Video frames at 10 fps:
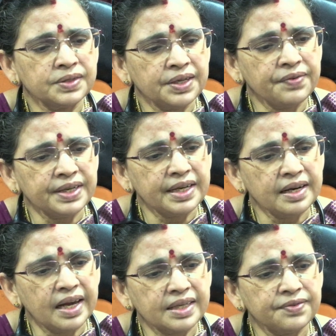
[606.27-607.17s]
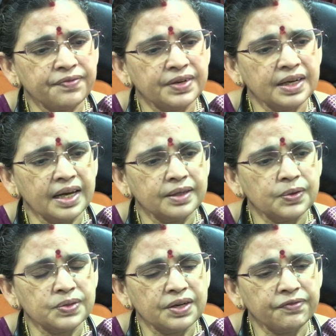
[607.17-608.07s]

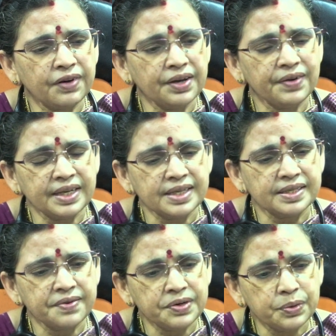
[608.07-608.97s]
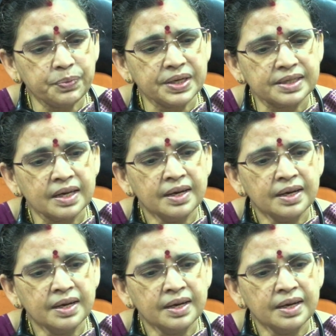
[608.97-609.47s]
17,59,587 rupees.